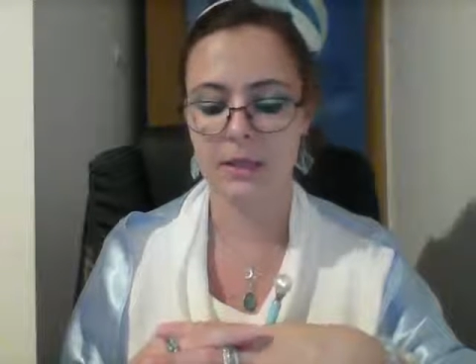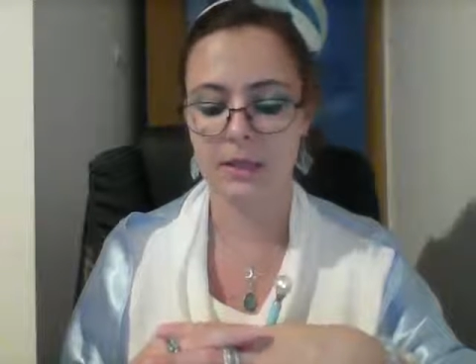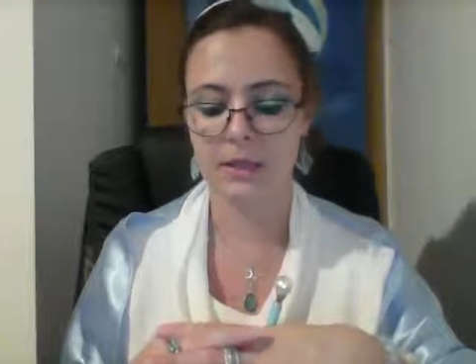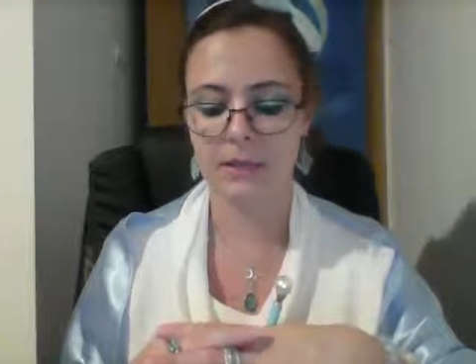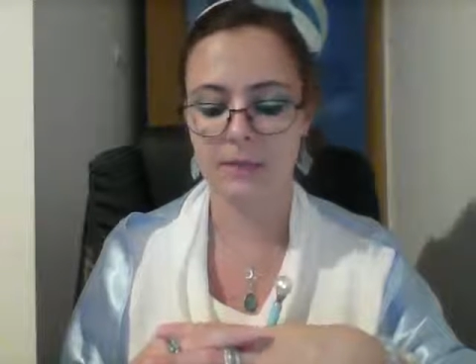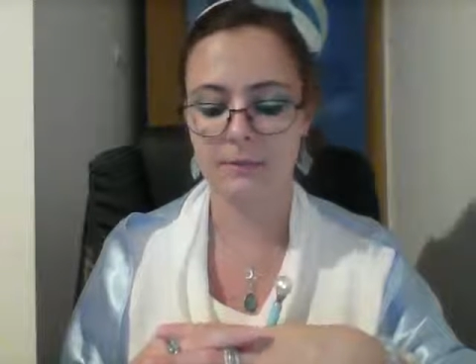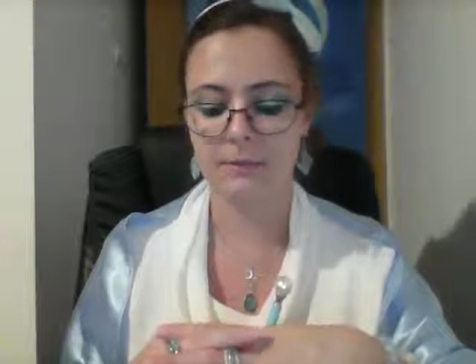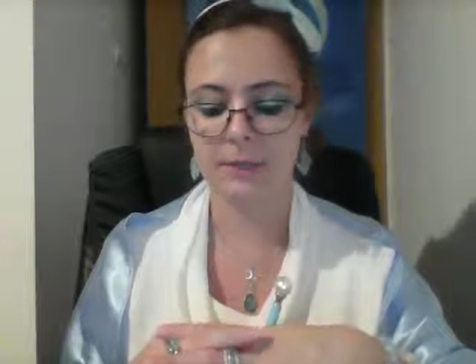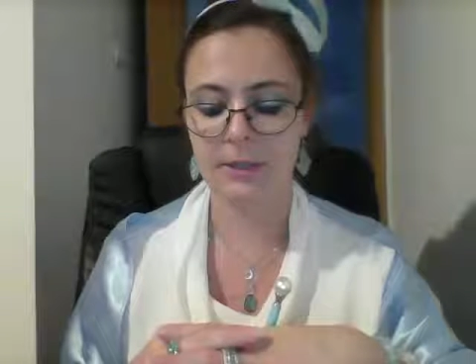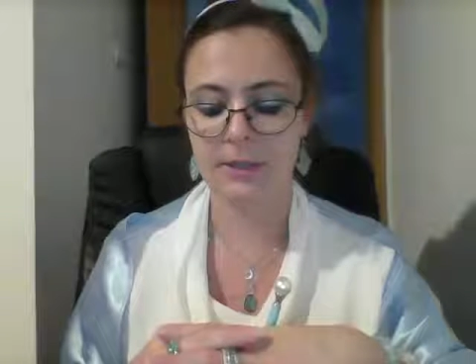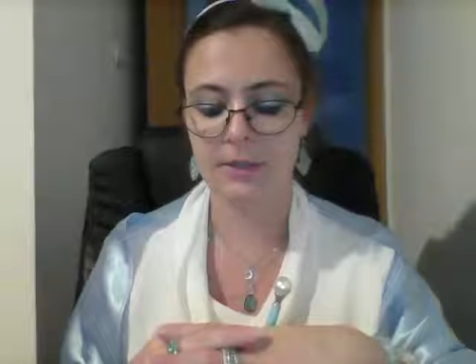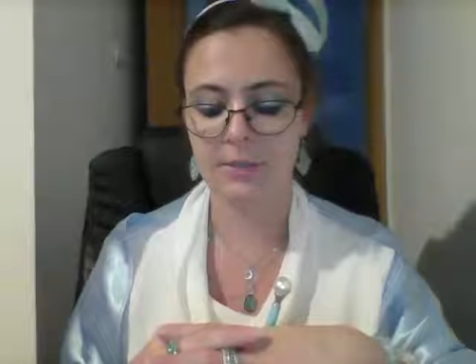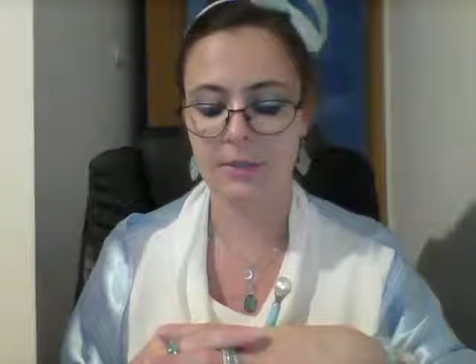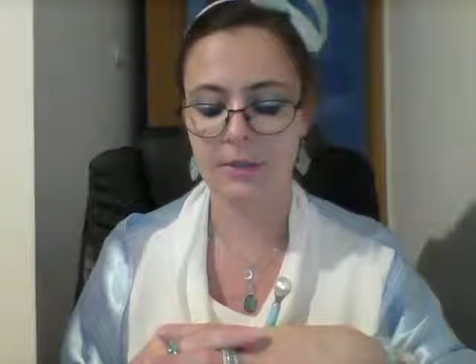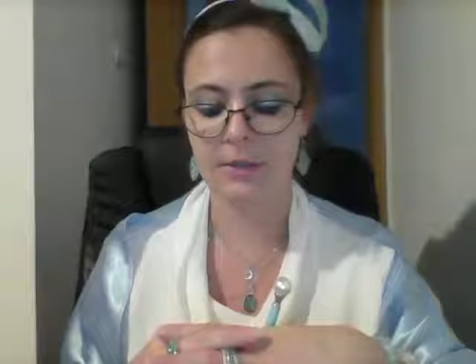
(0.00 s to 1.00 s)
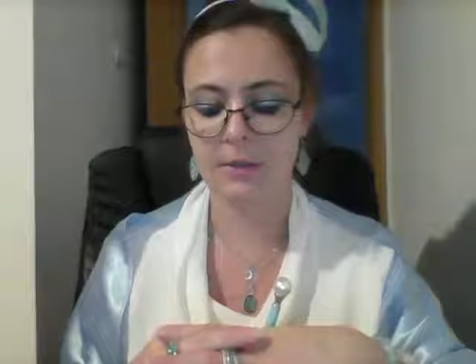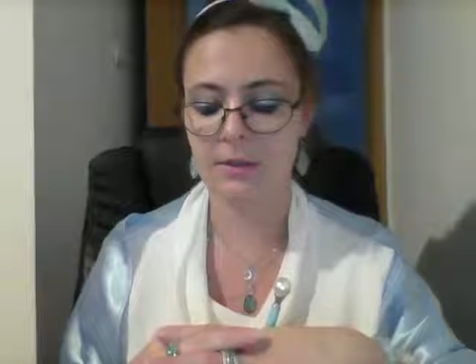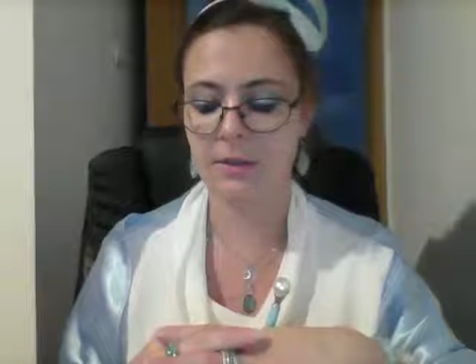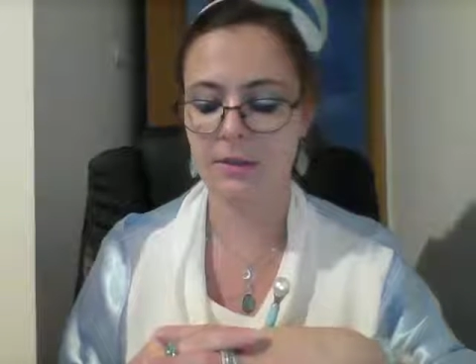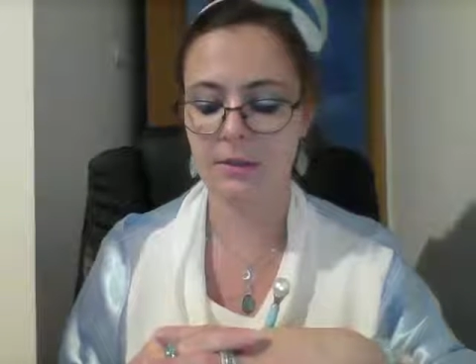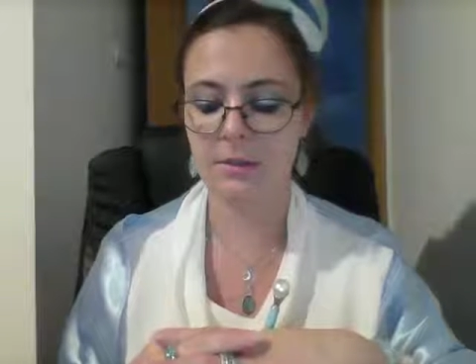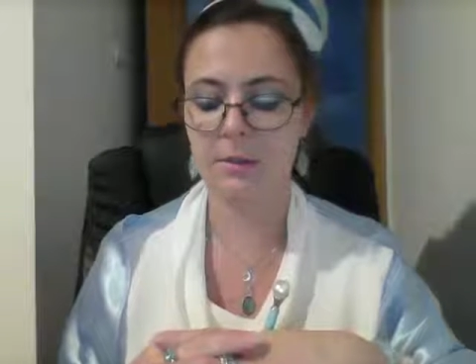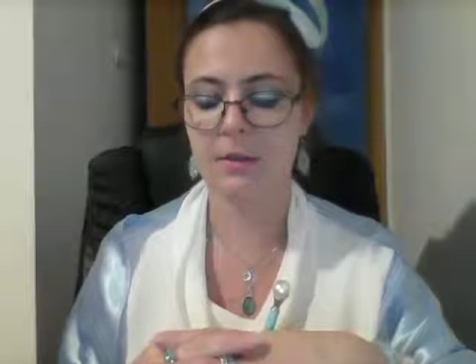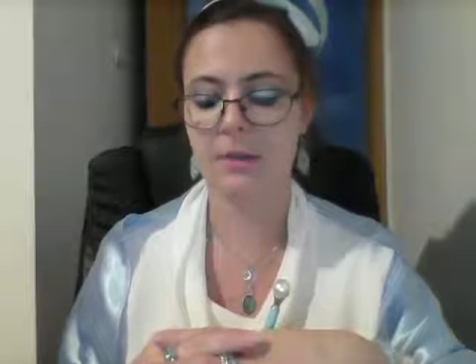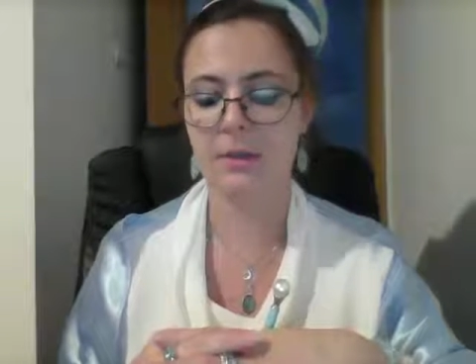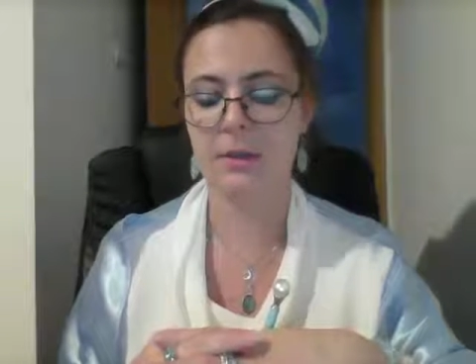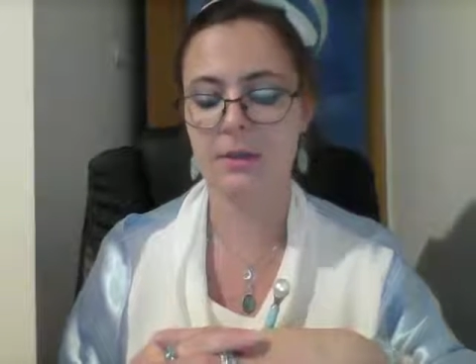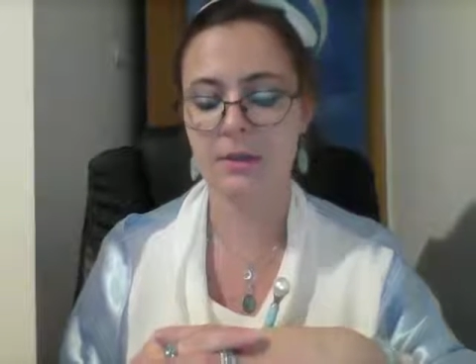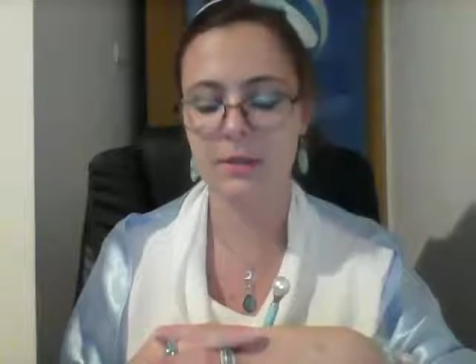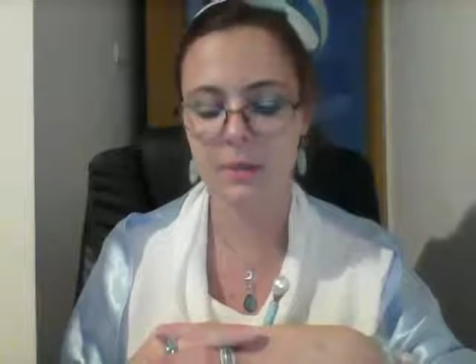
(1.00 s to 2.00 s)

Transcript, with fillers: uh, the victims in similar